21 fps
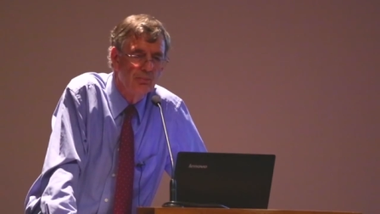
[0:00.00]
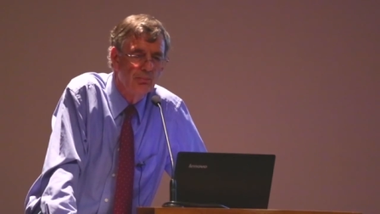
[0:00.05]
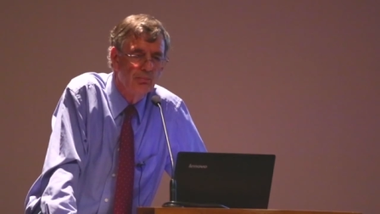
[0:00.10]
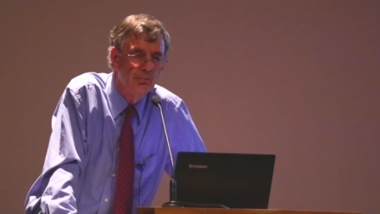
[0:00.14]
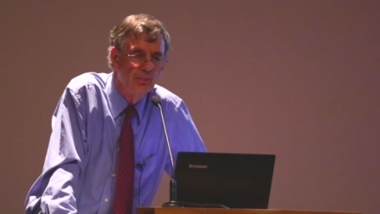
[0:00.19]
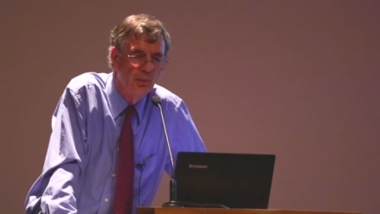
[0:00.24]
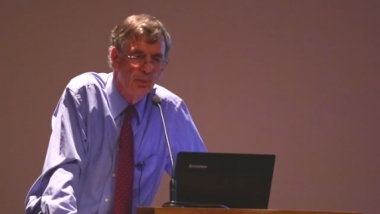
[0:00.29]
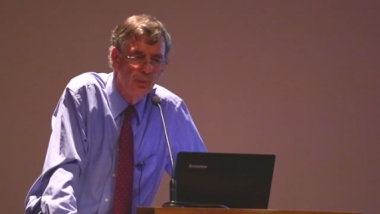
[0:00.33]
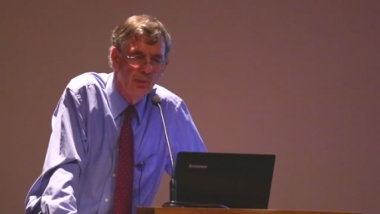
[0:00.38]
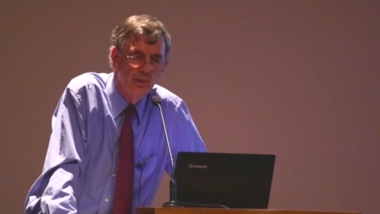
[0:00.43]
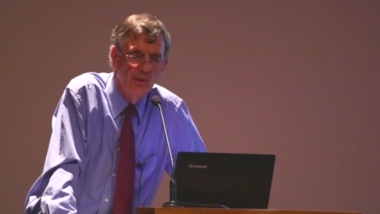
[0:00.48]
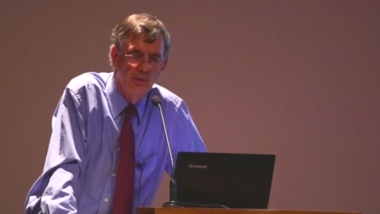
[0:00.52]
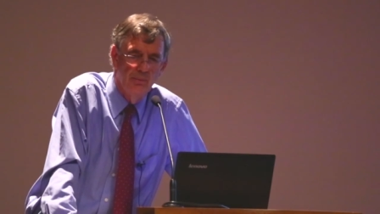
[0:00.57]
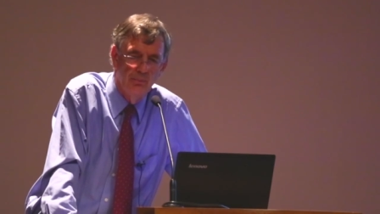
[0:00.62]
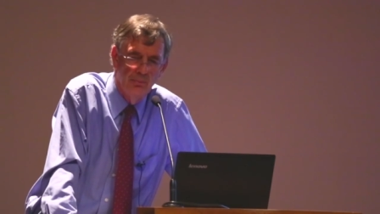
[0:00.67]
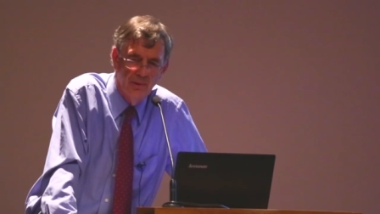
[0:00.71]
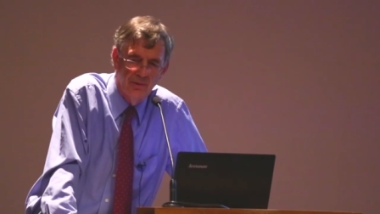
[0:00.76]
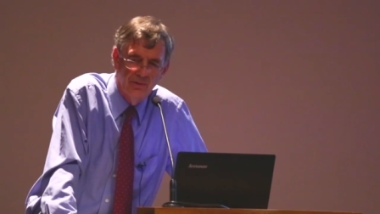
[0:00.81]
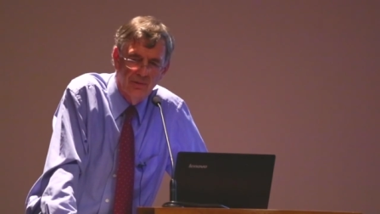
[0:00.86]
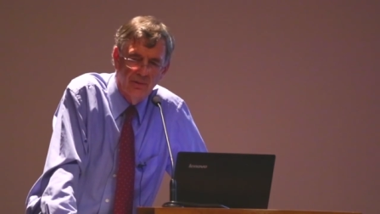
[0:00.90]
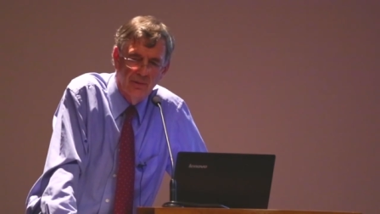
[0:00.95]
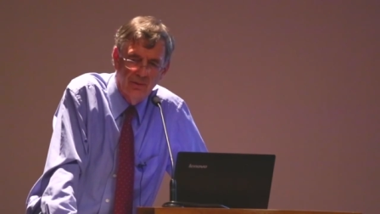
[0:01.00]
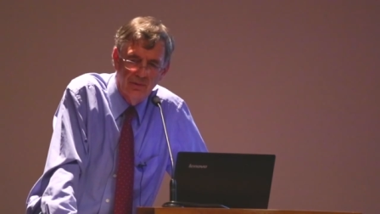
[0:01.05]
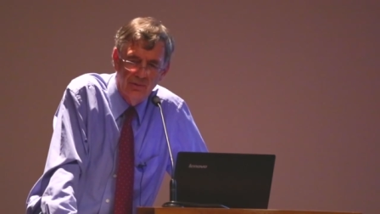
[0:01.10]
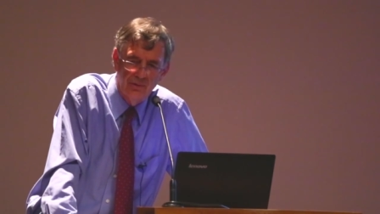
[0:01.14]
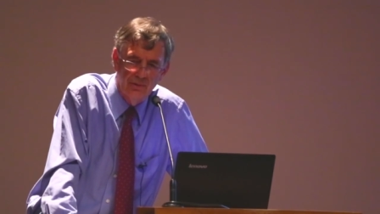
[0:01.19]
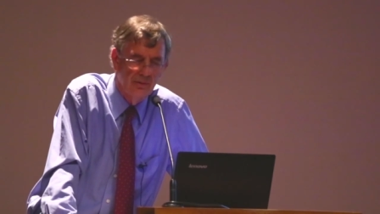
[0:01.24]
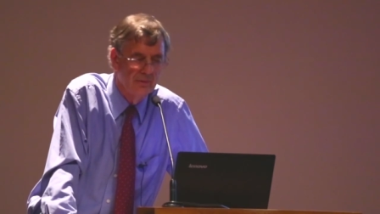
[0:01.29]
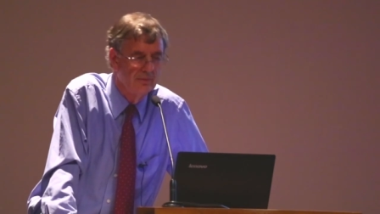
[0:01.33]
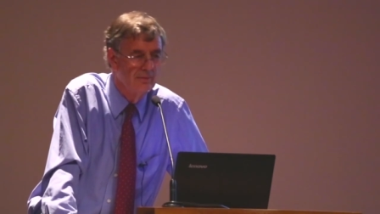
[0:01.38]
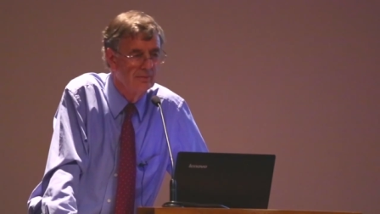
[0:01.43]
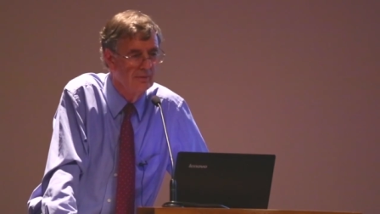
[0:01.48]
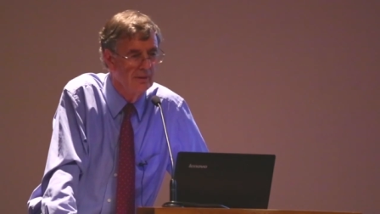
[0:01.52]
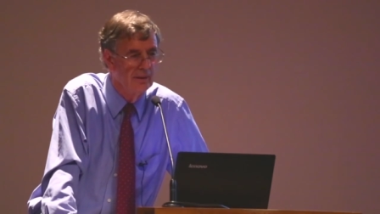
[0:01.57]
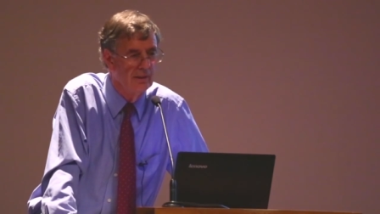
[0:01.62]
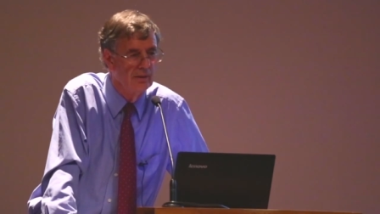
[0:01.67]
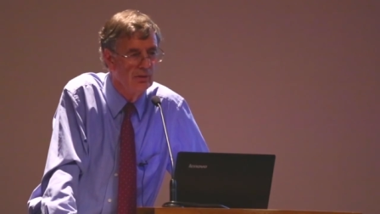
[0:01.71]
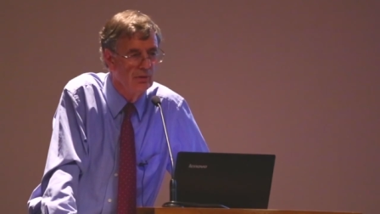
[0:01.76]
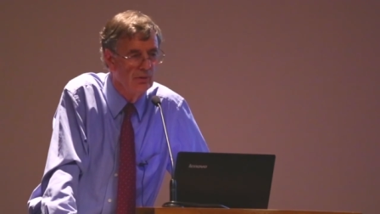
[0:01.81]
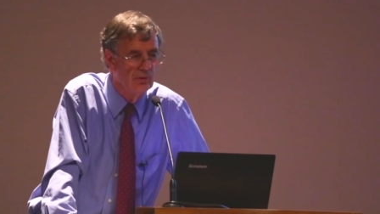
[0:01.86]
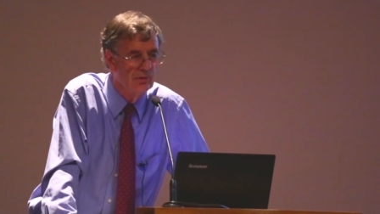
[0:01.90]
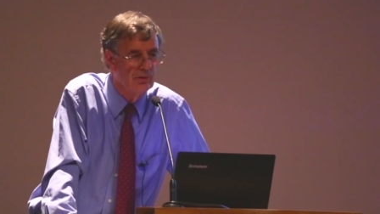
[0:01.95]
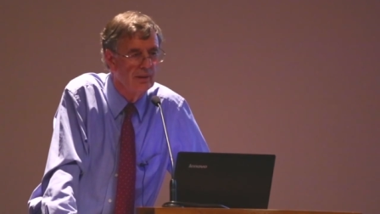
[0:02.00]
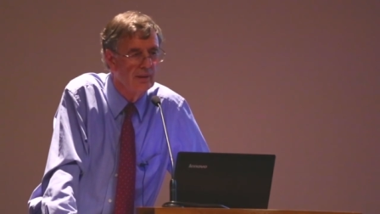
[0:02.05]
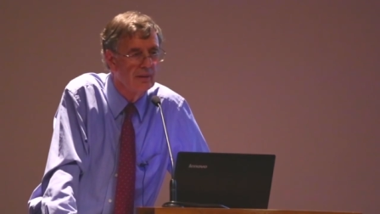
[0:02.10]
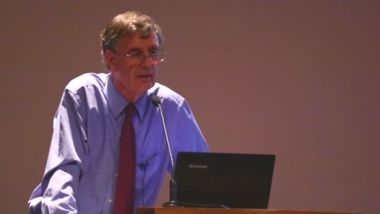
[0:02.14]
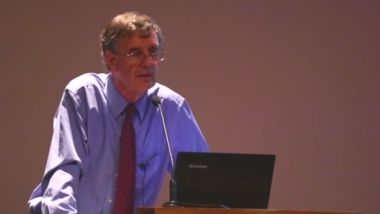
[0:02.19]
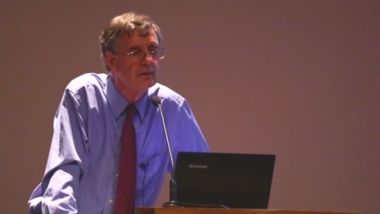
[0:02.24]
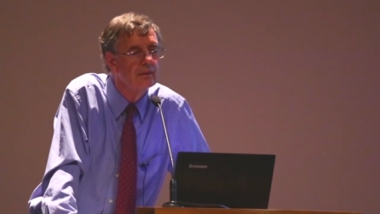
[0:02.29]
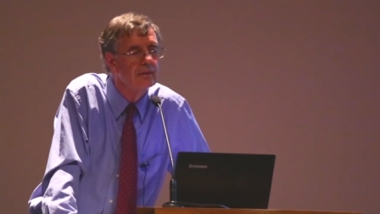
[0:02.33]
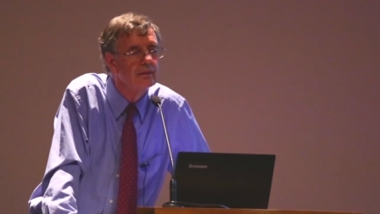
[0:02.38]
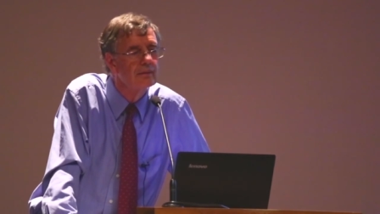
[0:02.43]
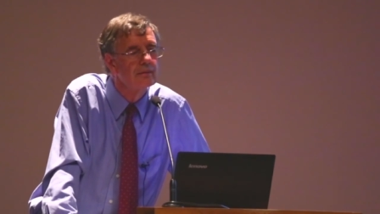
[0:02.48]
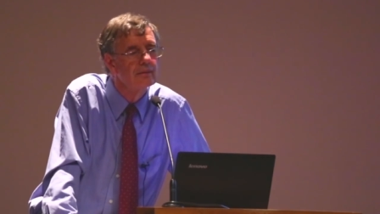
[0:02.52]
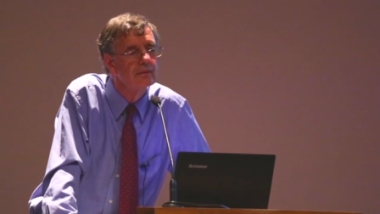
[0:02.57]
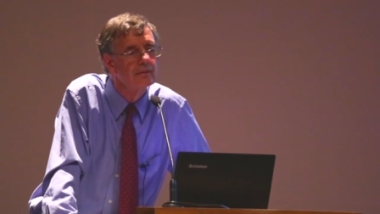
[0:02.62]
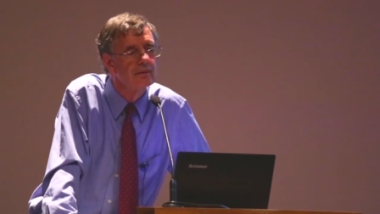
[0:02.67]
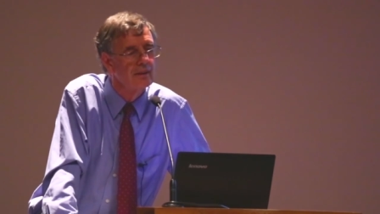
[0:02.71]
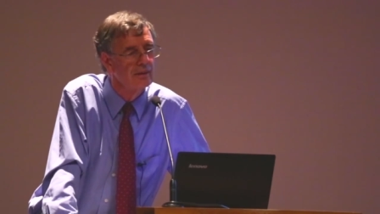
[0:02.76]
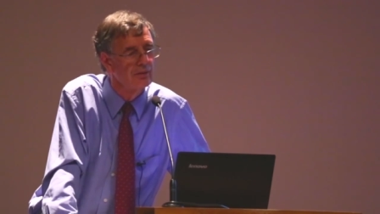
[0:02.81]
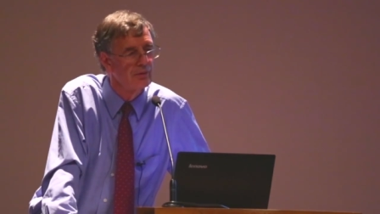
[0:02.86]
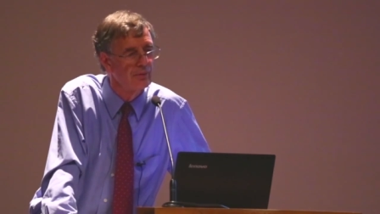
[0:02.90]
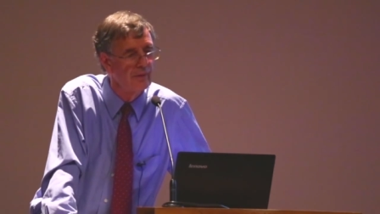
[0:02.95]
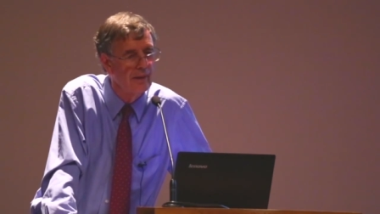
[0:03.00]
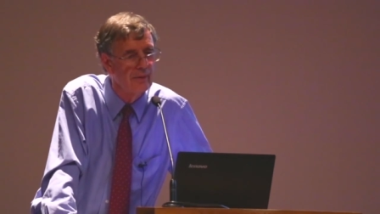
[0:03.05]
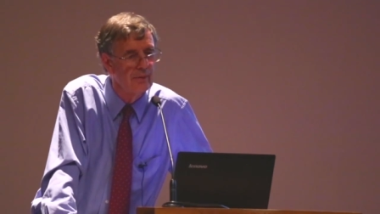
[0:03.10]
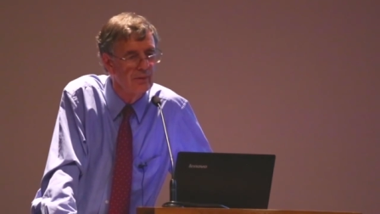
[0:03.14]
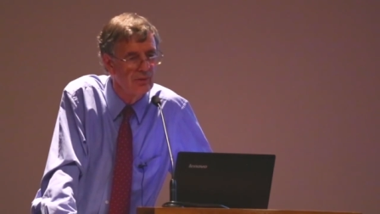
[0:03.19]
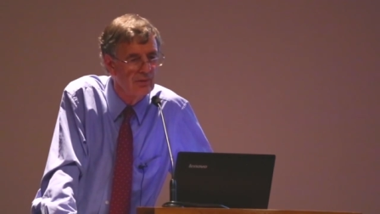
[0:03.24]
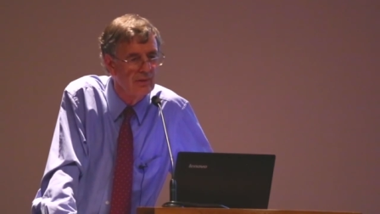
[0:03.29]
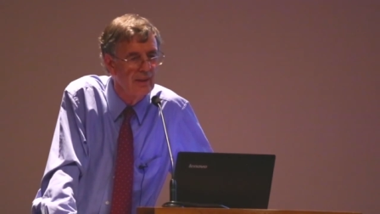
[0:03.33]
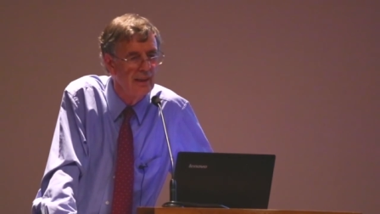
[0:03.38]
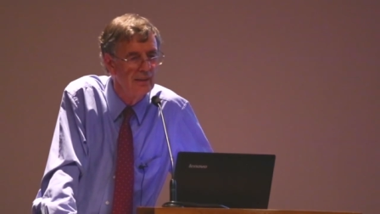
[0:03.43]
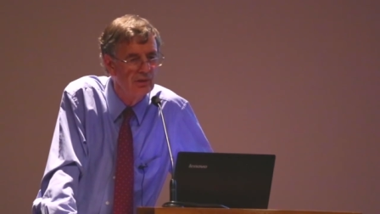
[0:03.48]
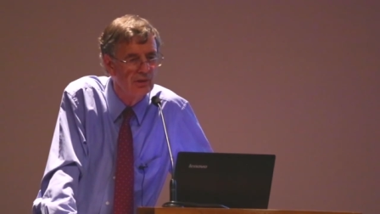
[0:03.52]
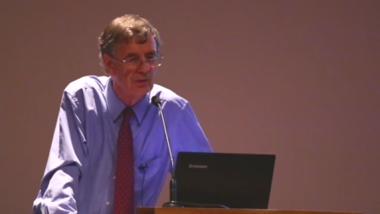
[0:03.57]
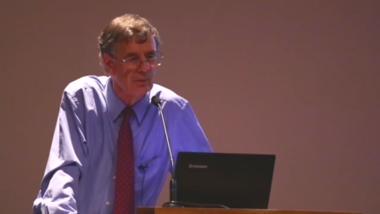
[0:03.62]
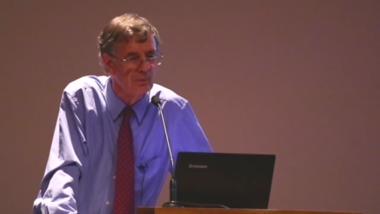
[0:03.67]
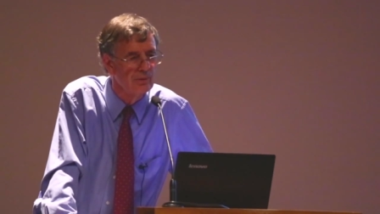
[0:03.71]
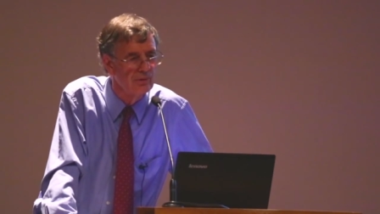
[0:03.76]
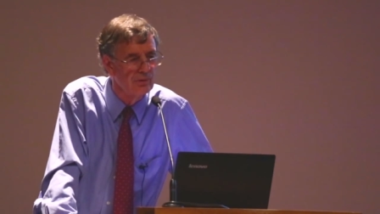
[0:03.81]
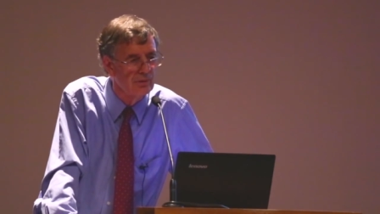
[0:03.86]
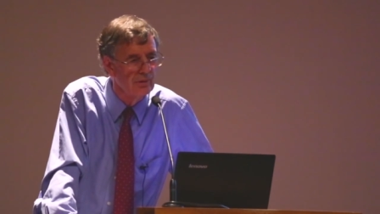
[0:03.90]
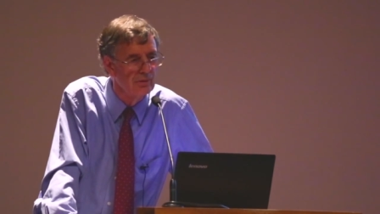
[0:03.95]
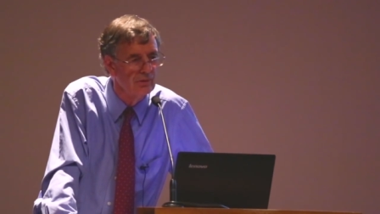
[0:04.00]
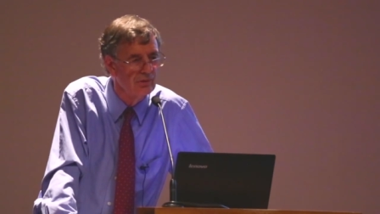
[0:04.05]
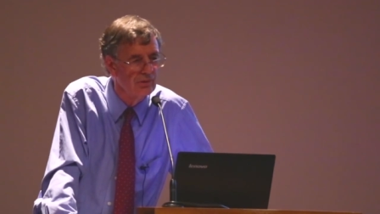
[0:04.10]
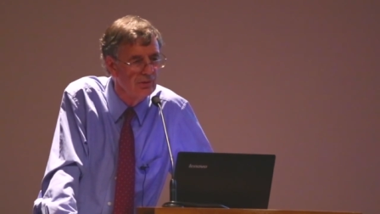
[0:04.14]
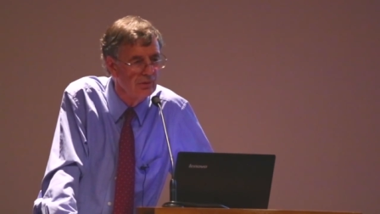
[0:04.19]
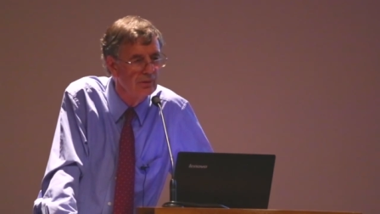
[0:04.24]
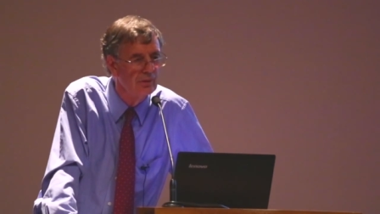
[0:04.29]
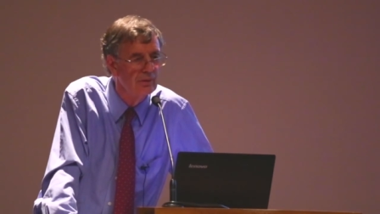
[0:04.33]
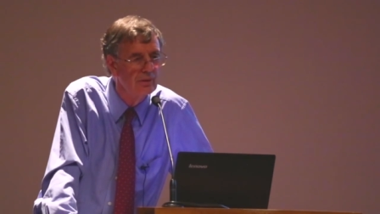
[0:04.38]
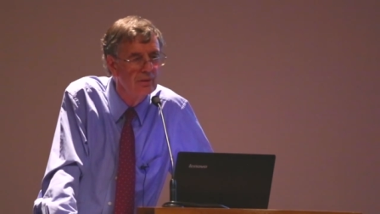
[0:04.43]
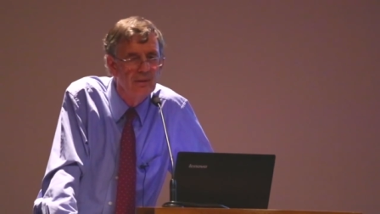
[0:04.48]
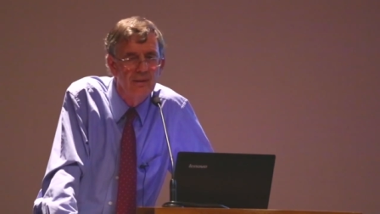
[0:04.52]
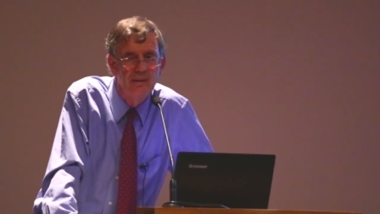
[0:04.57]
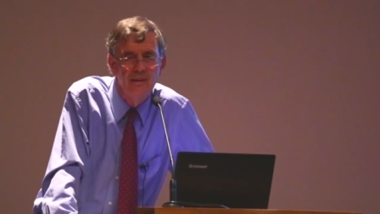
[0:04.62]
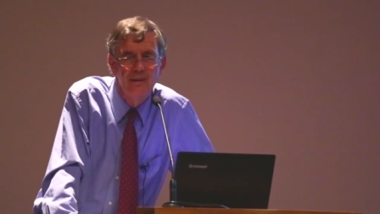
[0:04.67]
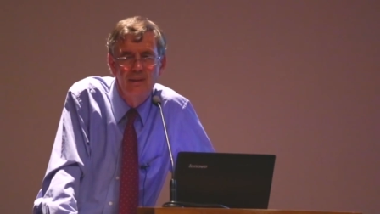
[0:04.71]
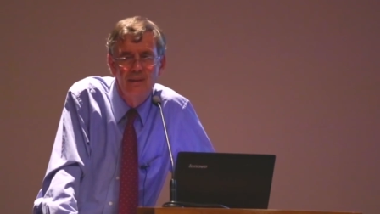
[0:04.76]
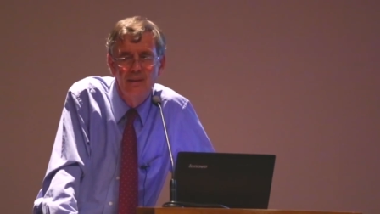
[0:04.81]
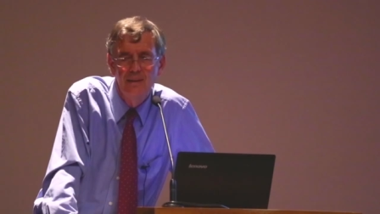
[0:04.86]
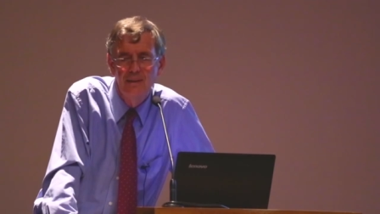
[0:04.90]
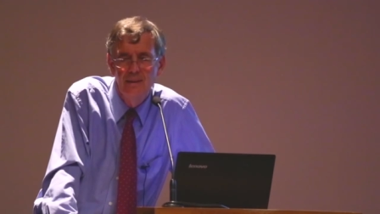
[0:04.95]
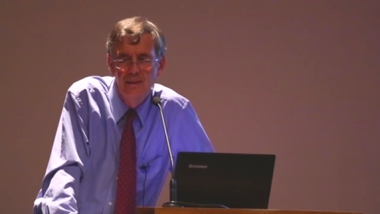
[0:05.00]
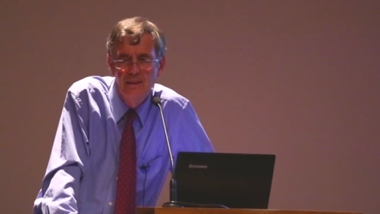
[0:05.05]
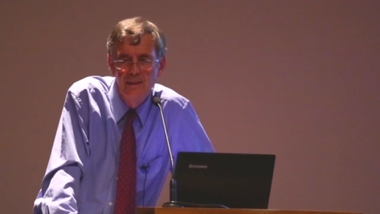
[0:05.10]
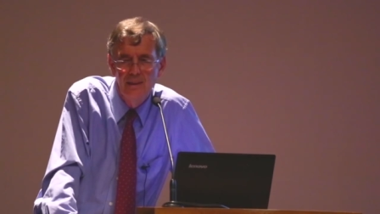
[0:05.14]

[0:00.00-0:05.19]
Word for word: important business in New Zealand as far as nature is concerned